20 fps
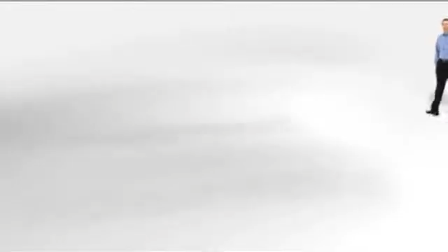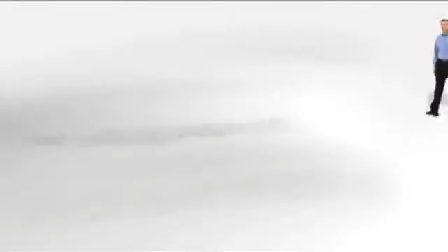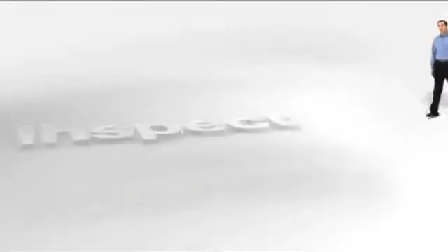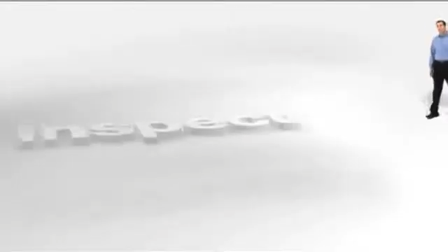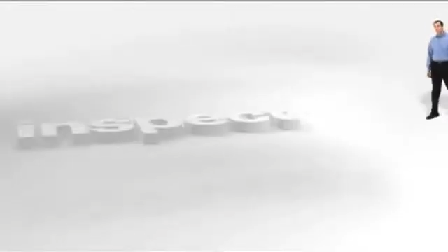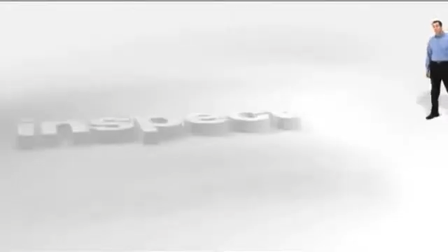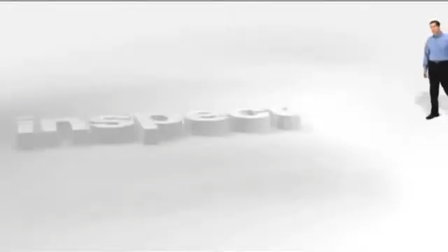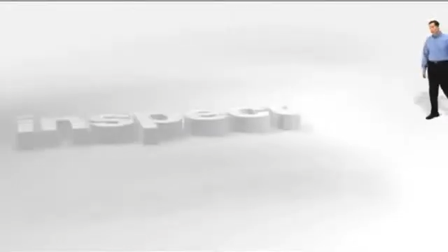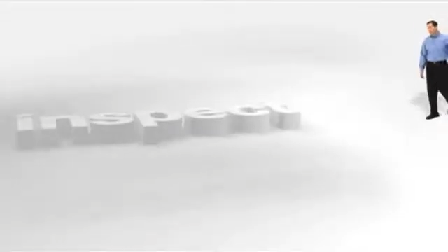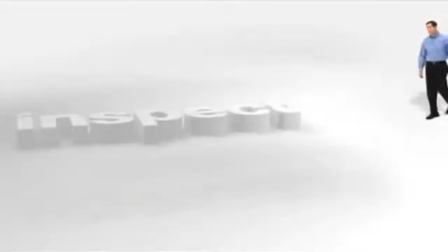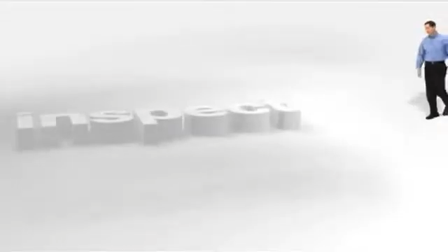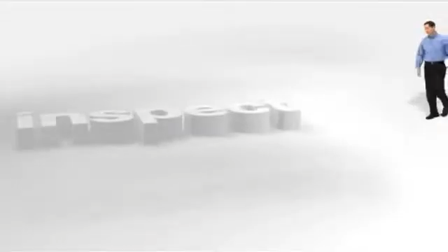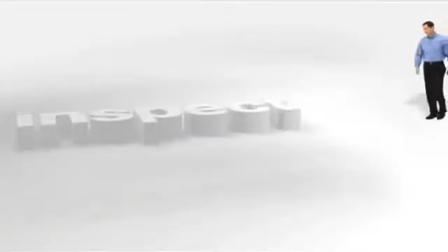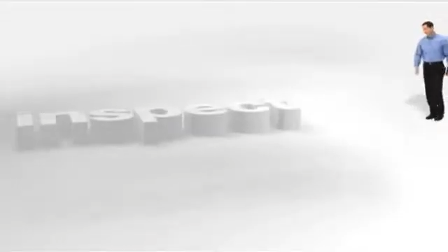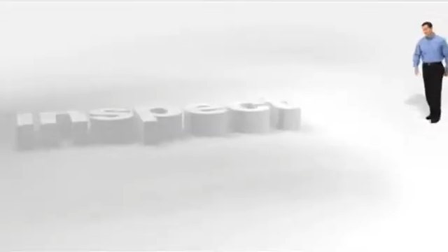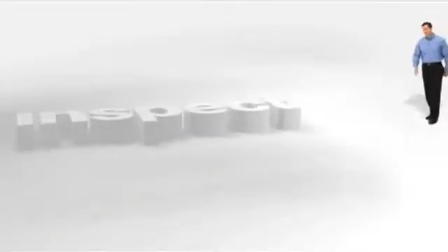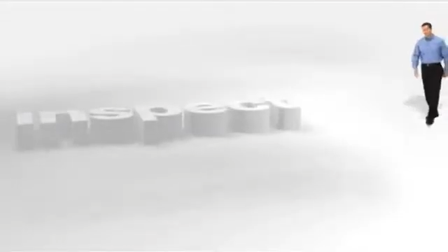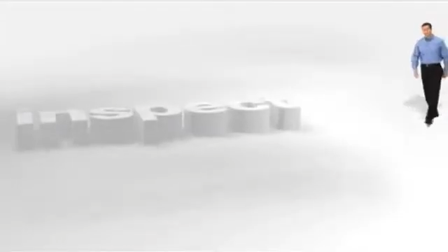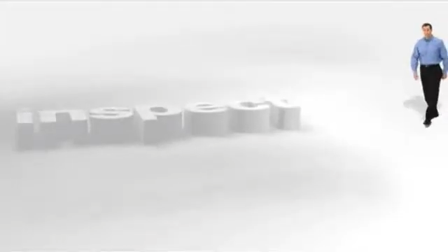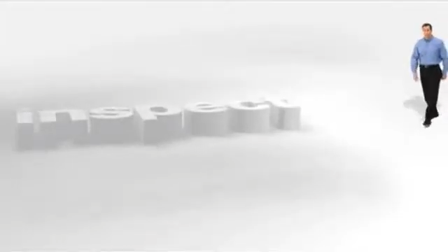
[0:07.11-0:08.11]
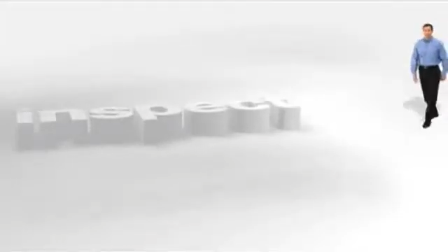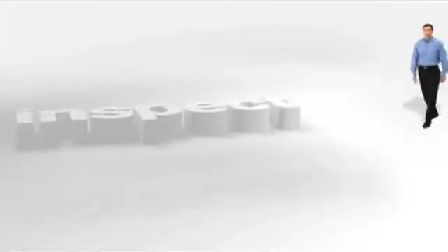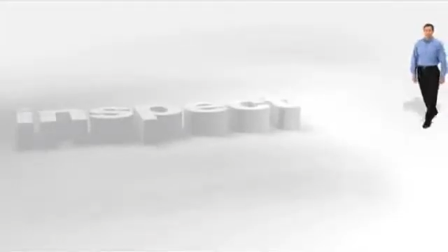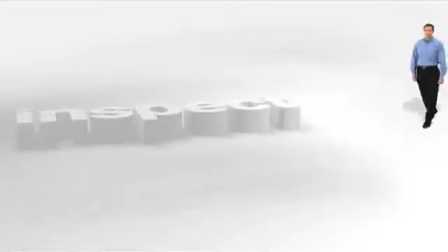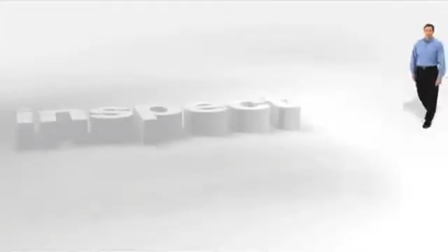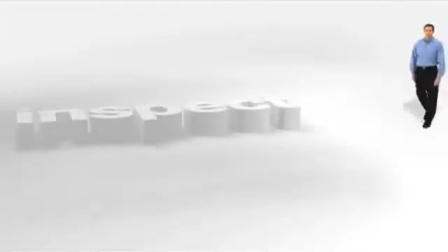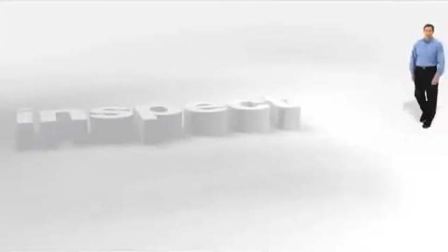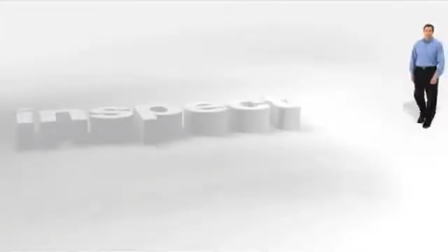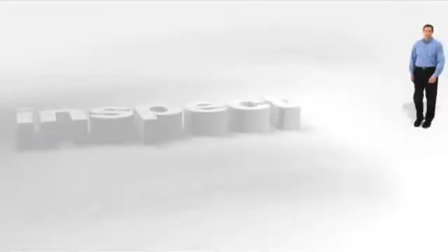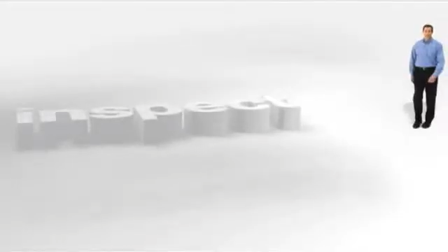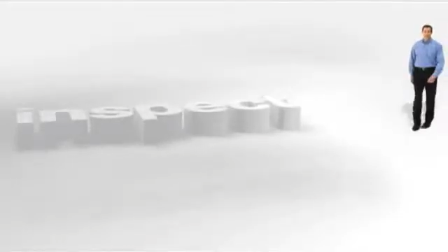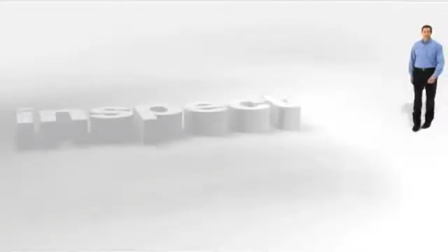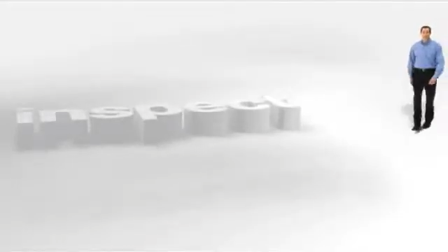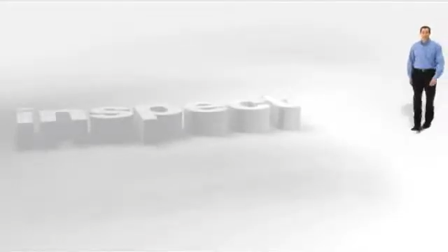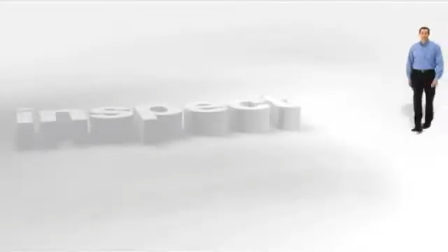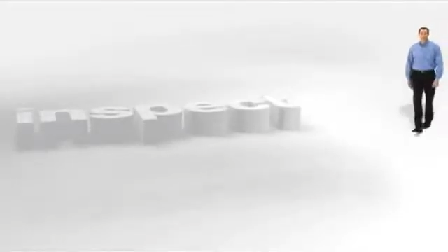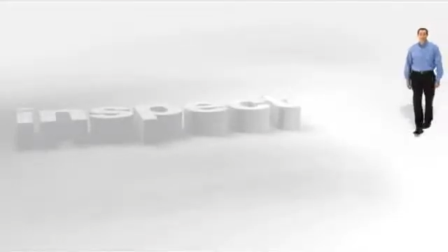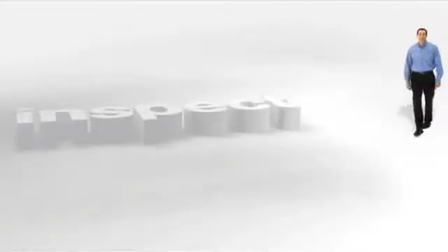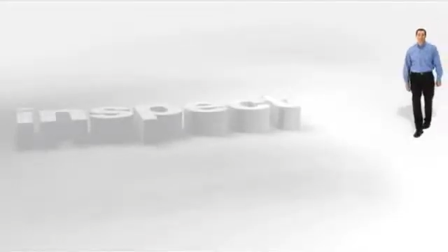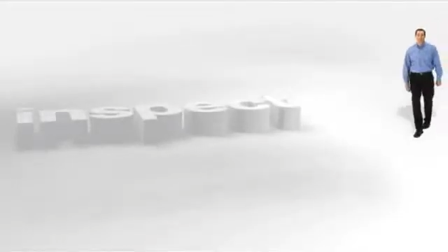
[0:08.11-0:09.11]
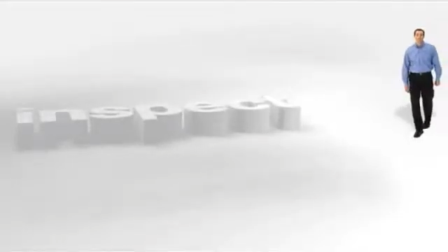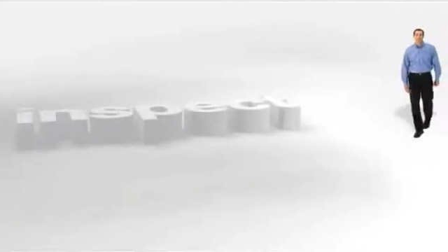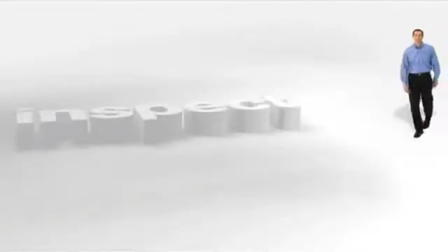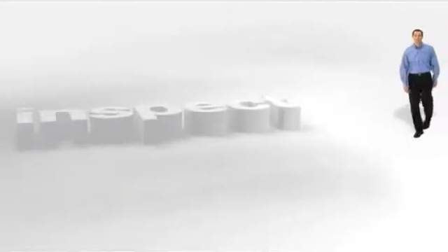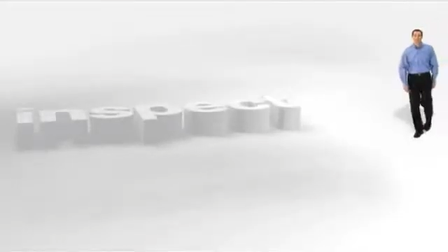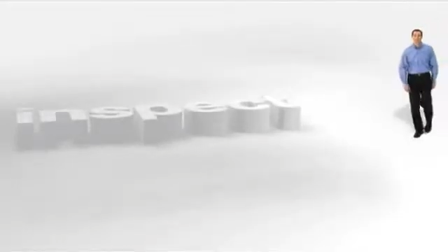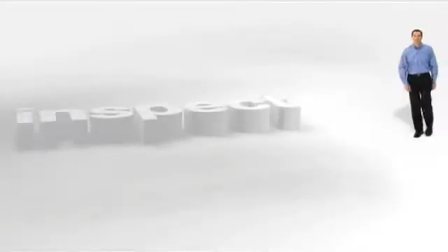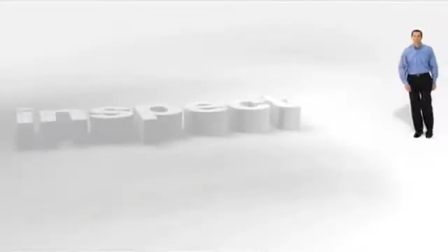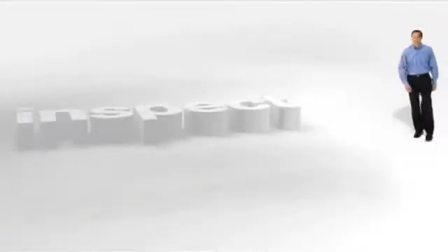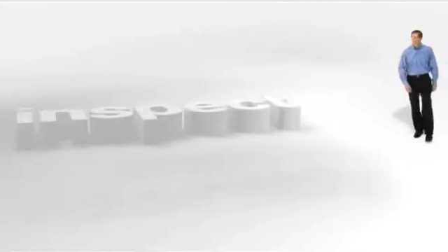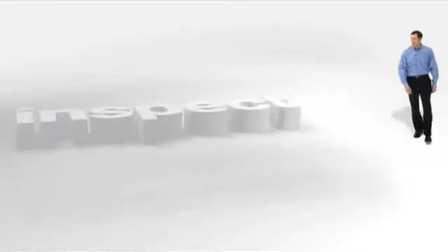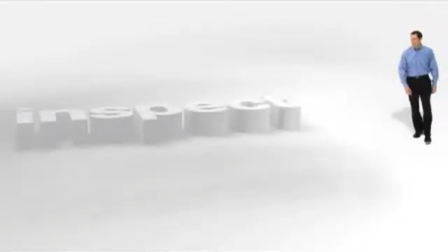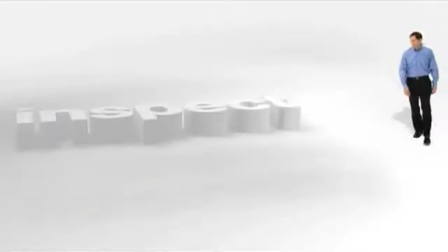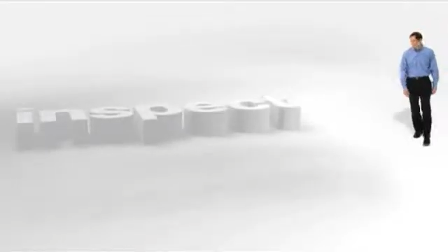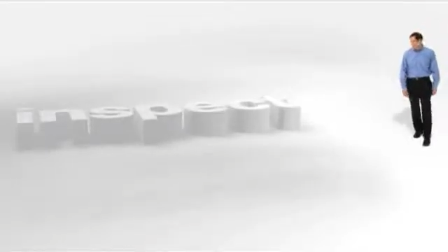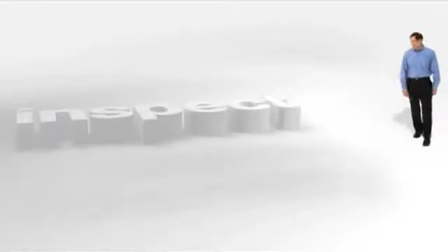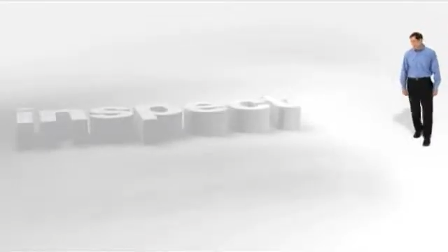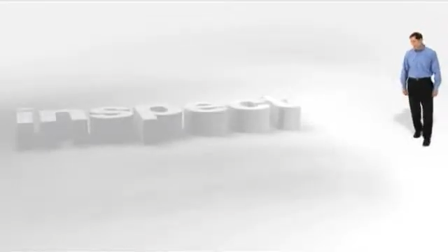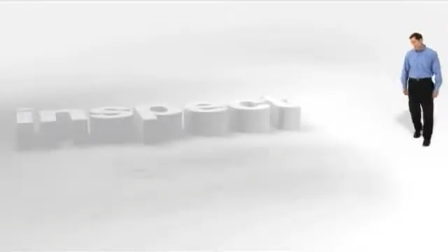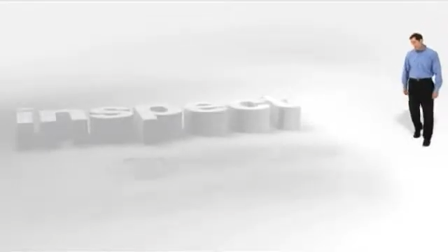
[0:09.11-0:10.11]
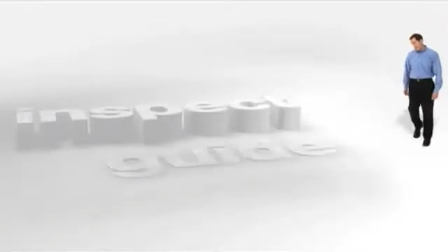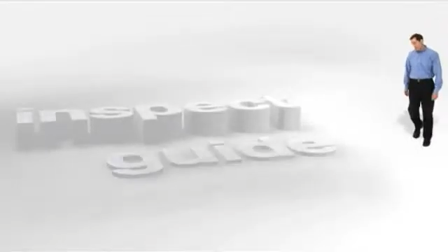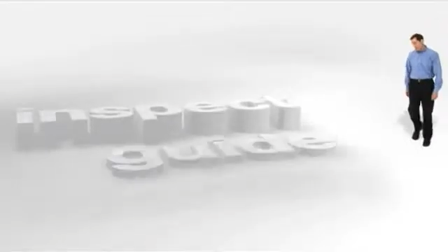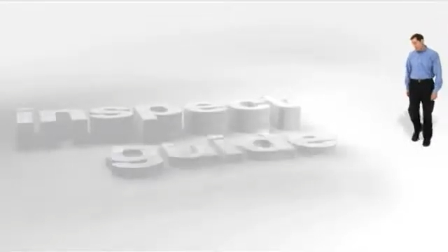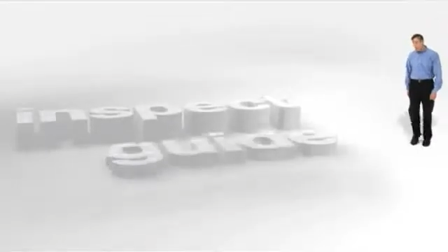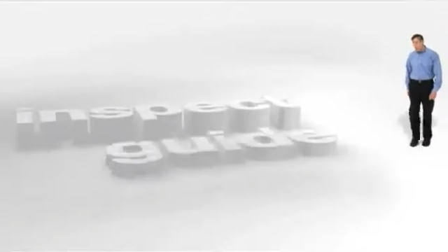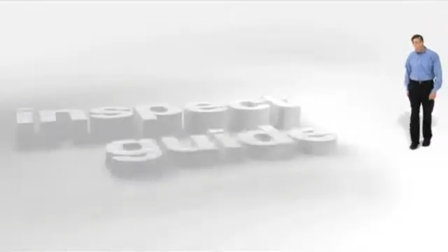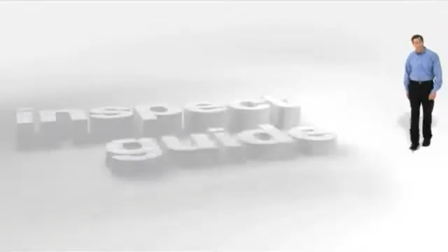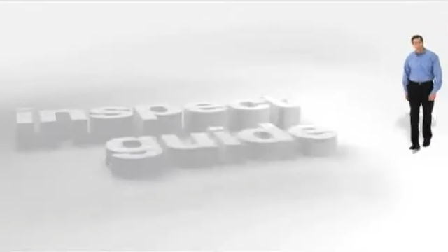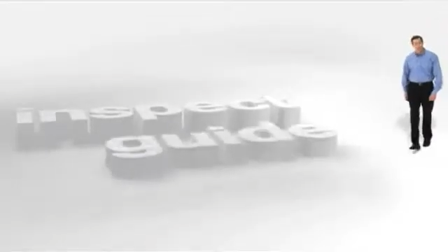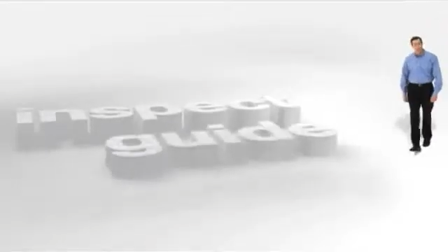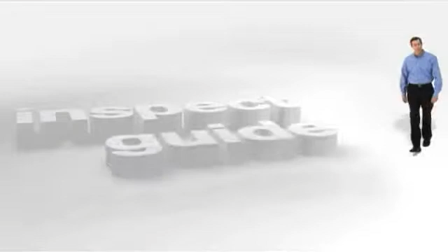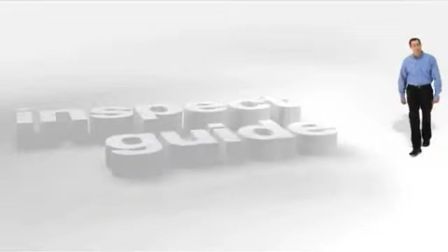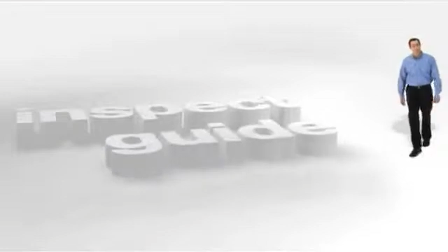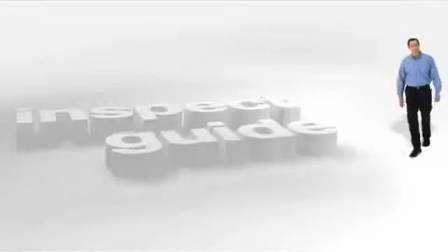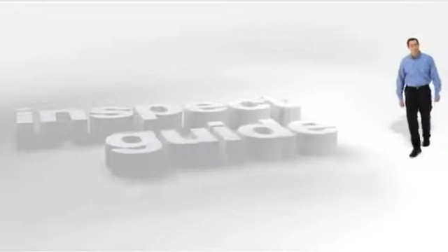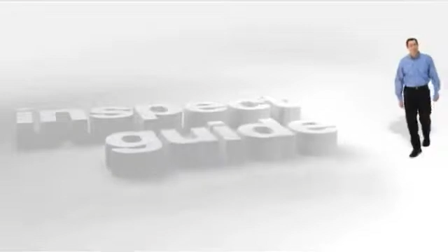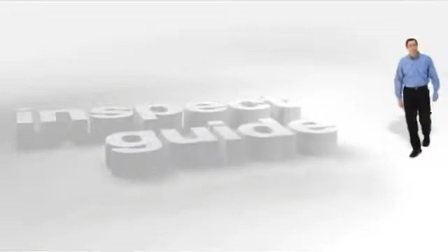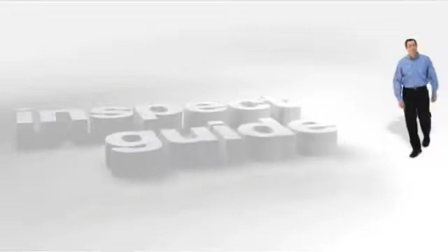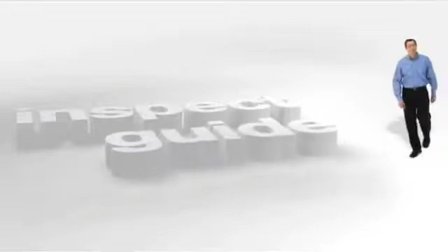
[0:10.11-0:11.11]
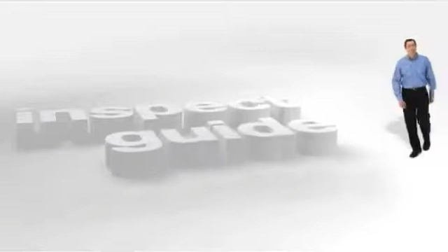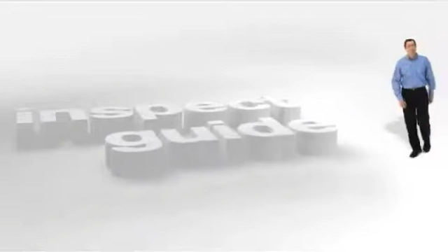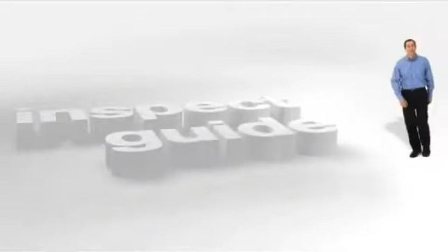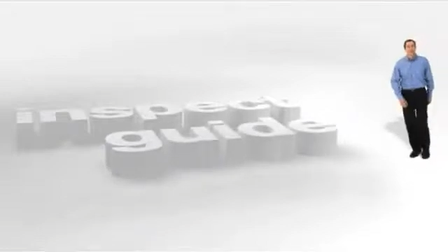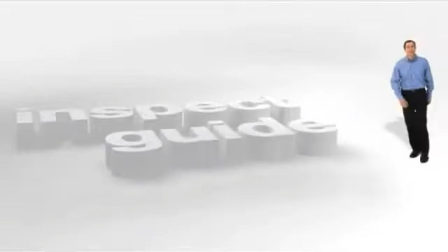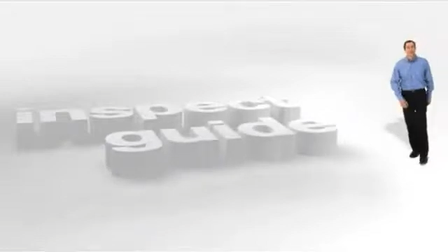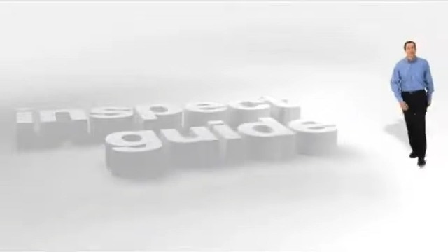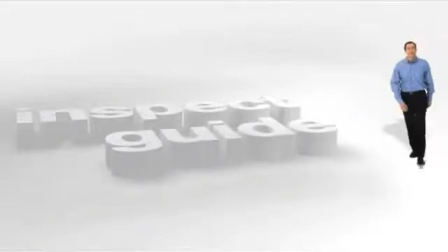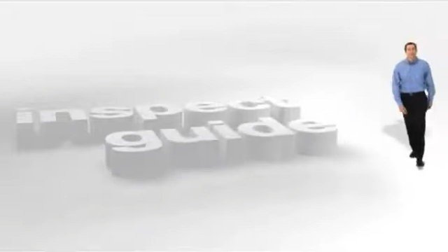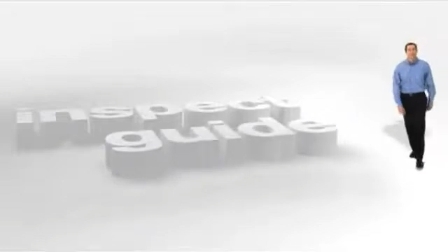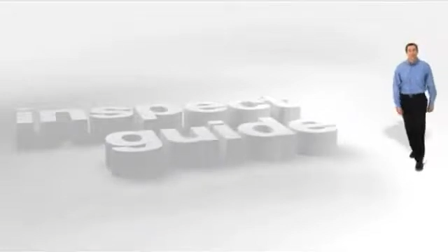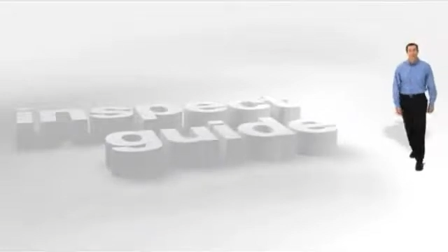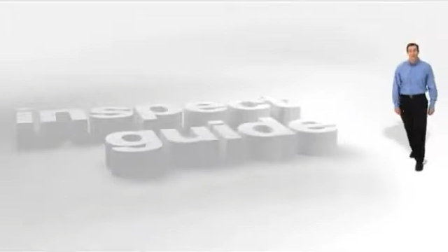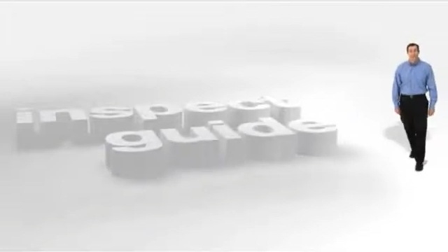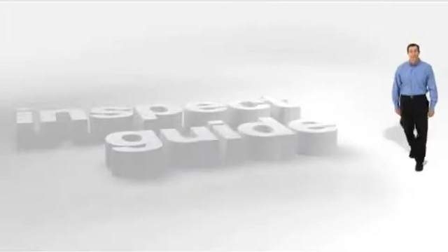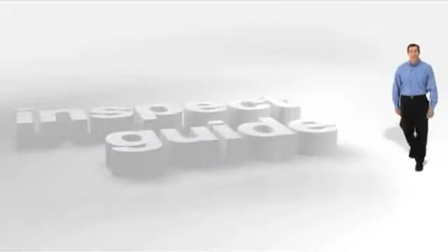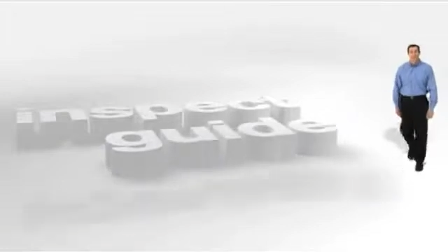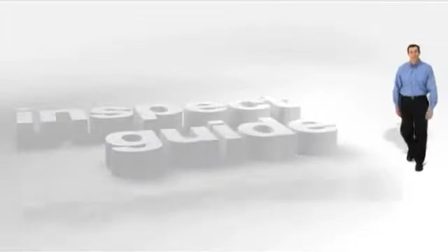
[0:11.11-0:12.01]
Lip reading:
[unreadable: no face in view]